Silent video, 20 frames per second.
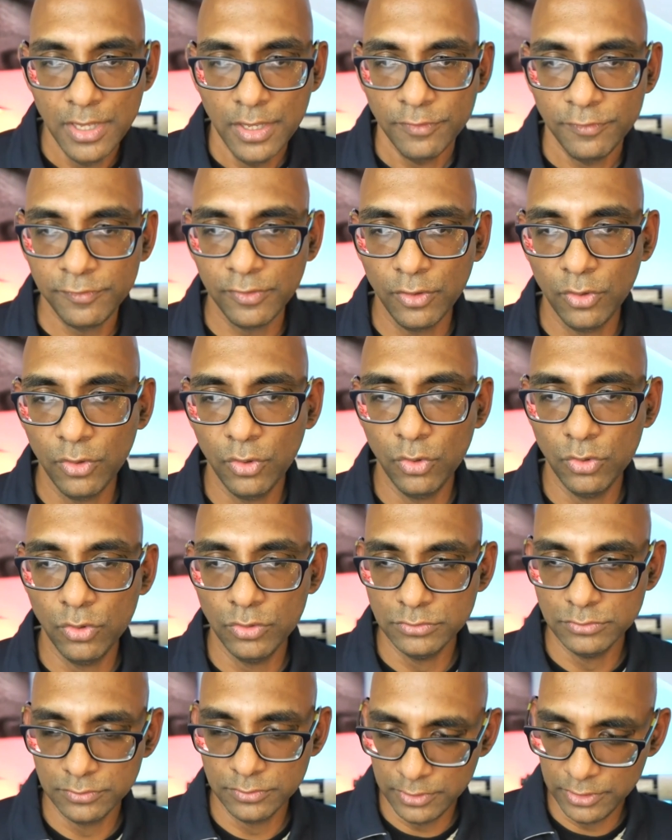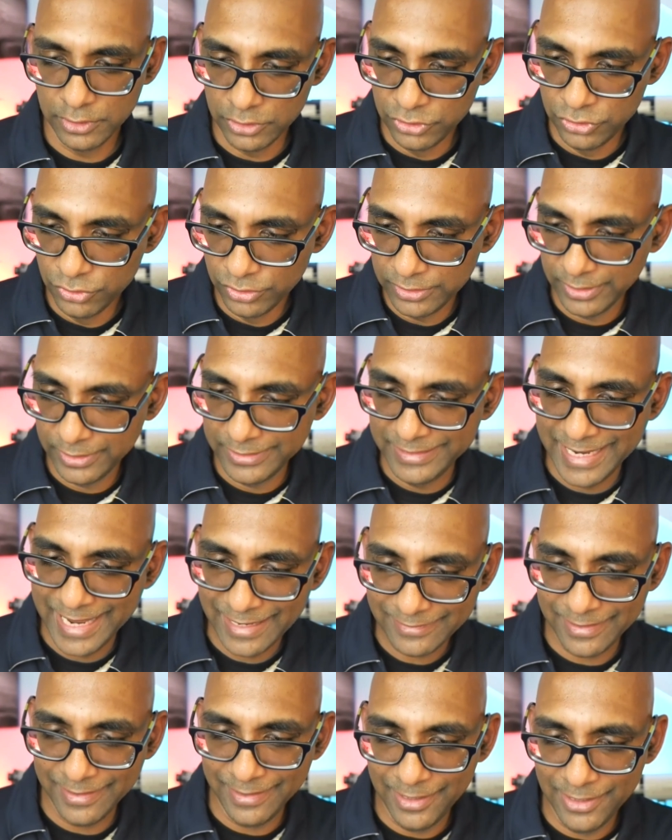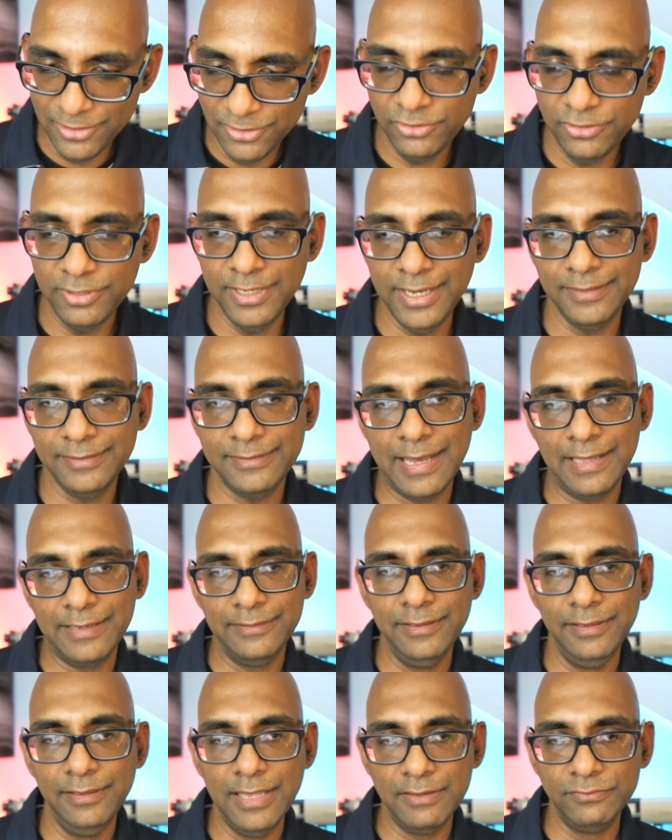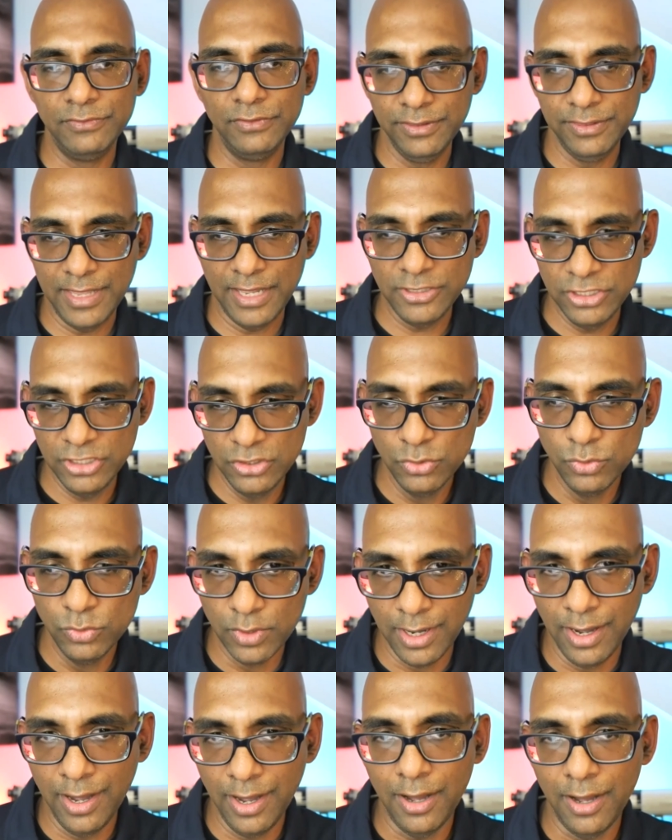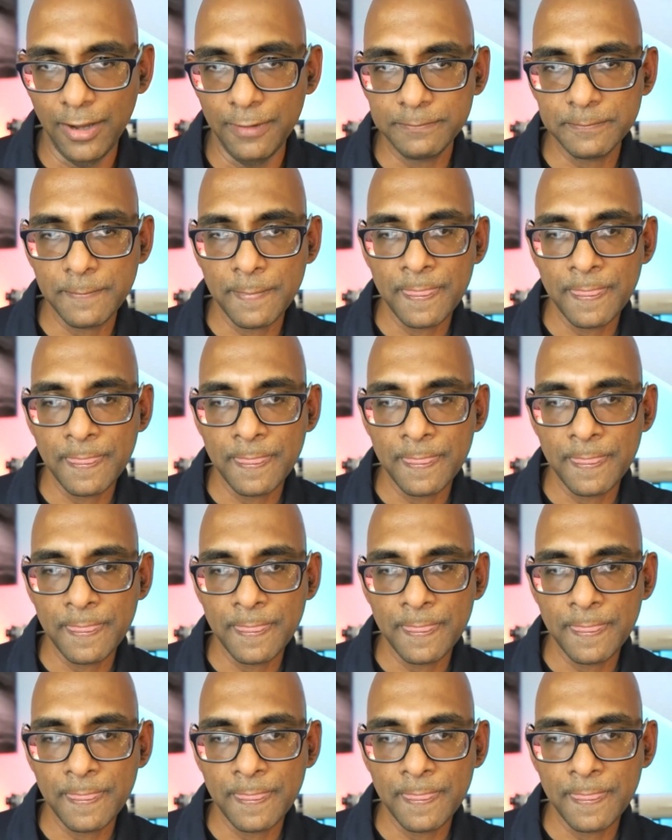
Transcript: So you could get into it at the level that you are.